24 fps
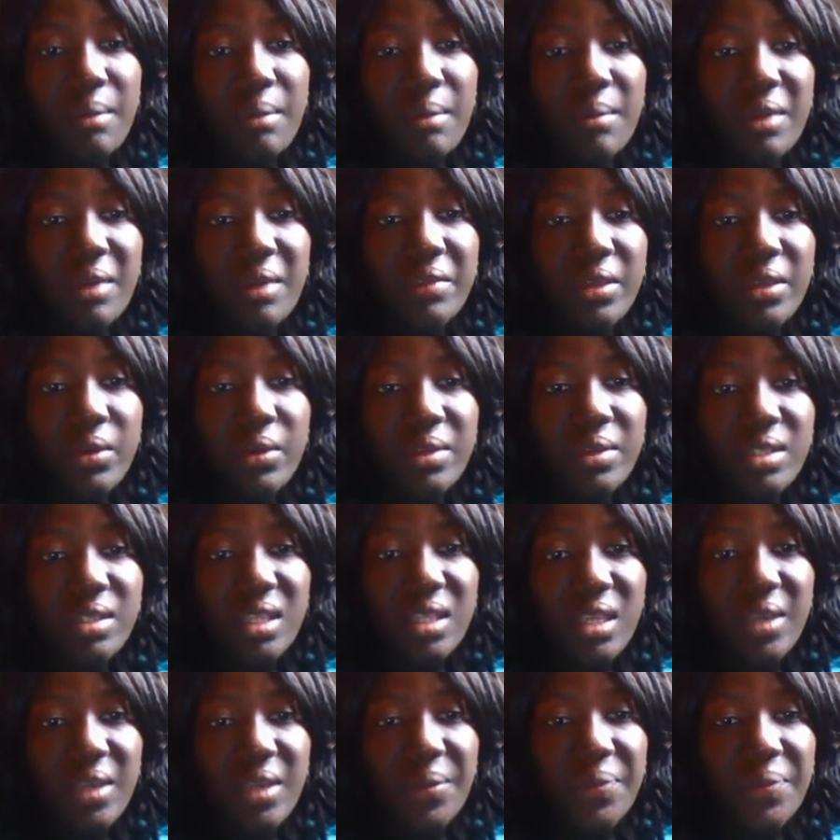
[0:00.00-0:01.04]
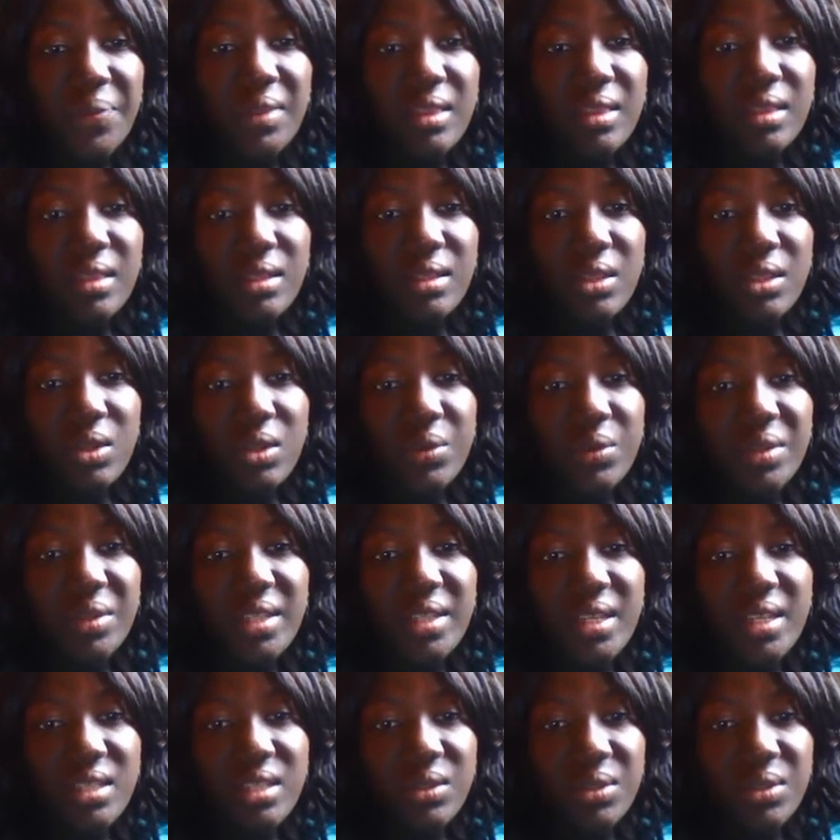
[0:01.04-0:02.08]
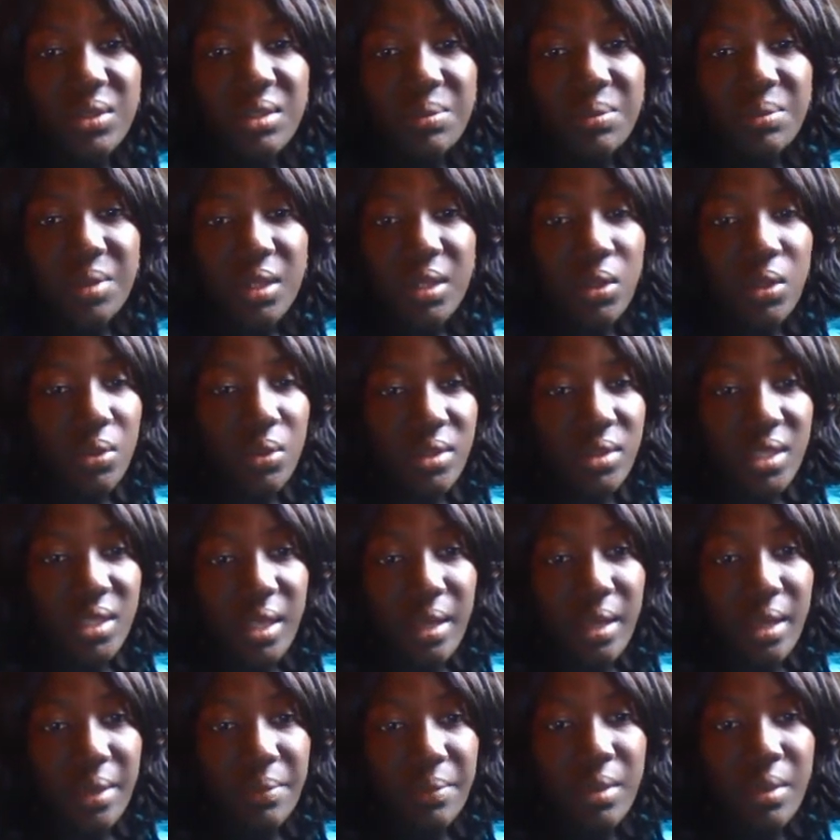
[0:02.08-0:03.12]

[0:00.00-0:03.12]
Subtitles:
but Vygotsky's theory does not depend on time.